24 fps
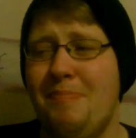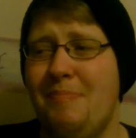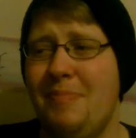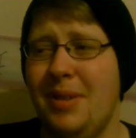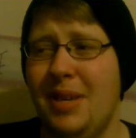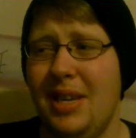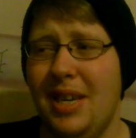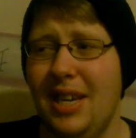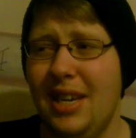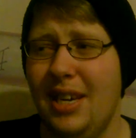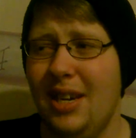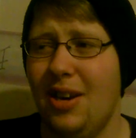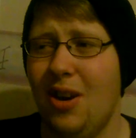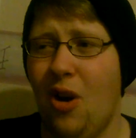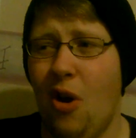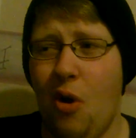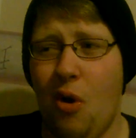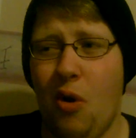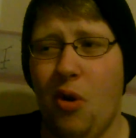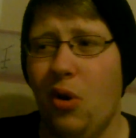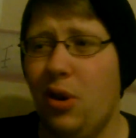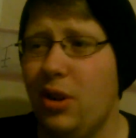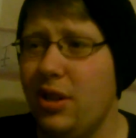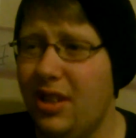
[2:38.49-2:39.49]
be
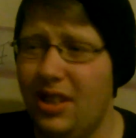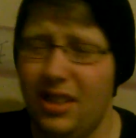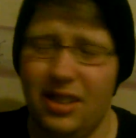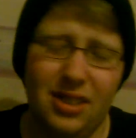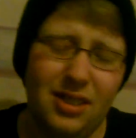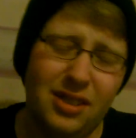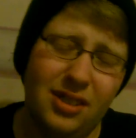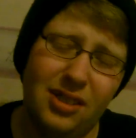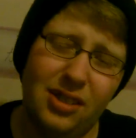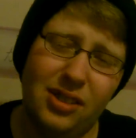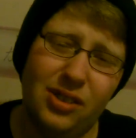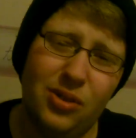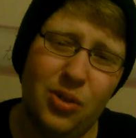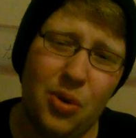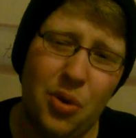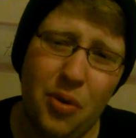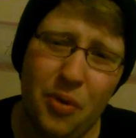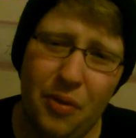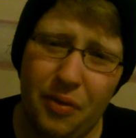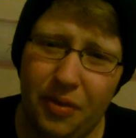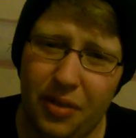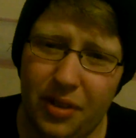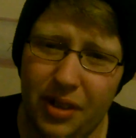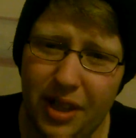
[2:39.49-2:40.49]
on
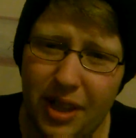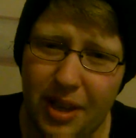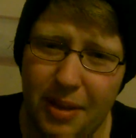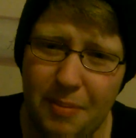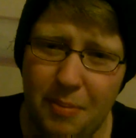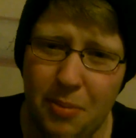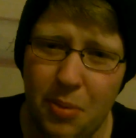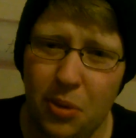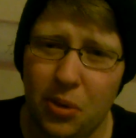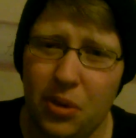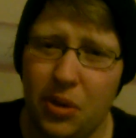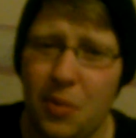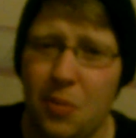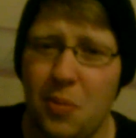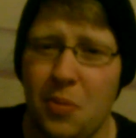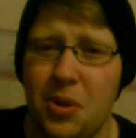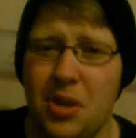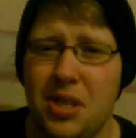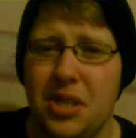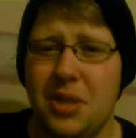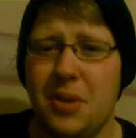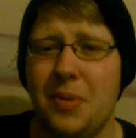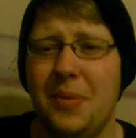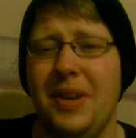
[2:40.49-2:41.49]
hopefully more than
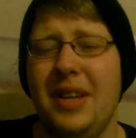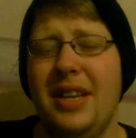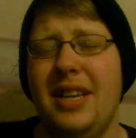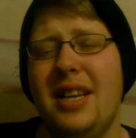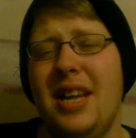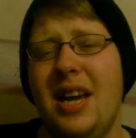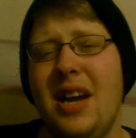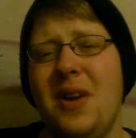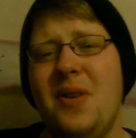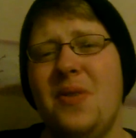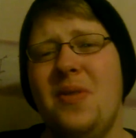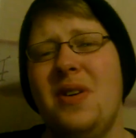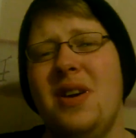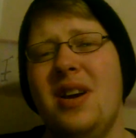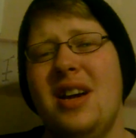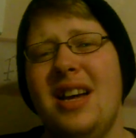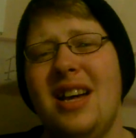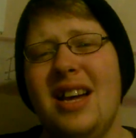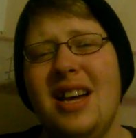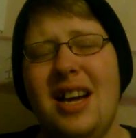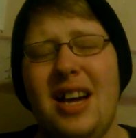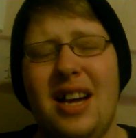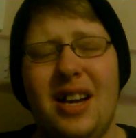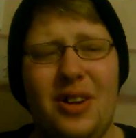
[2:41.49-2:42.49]
once a week now.
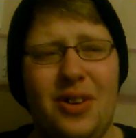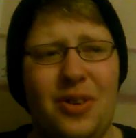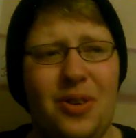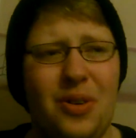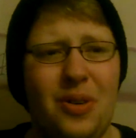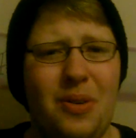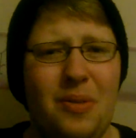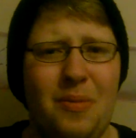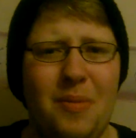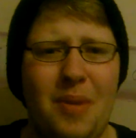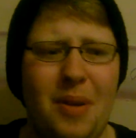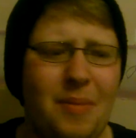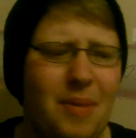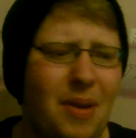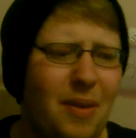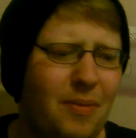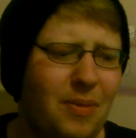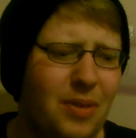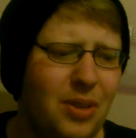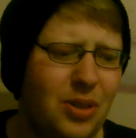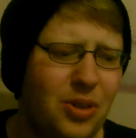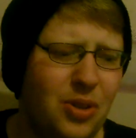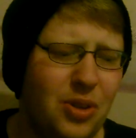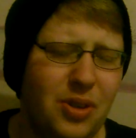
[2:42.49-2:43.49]
I've
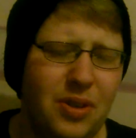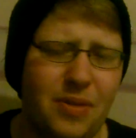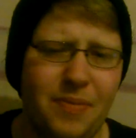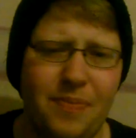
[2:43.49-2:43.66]
been